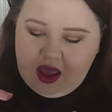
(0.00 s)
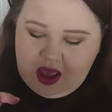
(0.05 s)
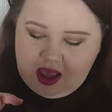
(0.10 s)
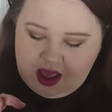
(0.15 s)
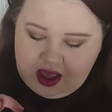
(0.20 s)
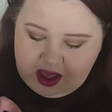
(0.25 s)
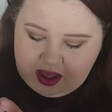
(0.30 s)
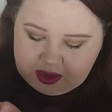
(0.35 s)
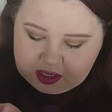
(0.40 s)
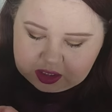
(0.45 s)

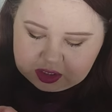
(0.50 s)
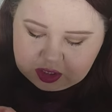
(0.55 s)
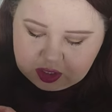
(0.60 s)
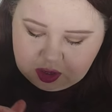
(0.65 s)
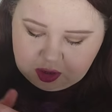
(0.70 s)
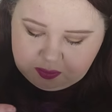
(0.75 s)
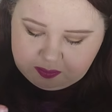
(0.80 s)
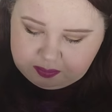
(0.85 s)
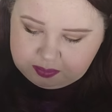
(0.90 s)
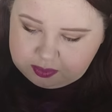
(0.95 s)
uh,
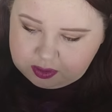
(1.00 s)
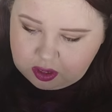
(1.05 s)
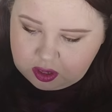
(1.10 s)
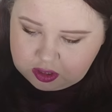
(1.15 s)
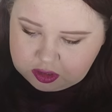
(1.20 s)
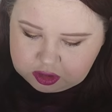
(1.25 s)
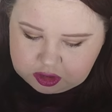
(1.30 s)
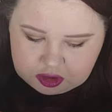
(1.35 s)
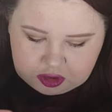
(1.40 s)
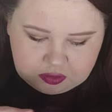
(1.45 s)
two
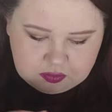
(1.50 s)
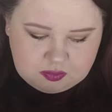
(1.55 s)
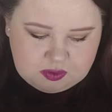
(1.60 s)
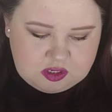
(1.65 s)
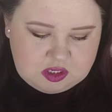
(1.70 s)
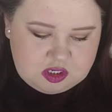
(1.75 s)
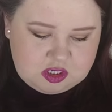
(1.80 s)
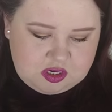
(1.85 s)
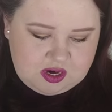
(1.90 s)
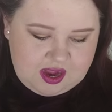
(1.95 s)
blush
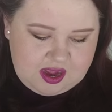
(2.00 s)
which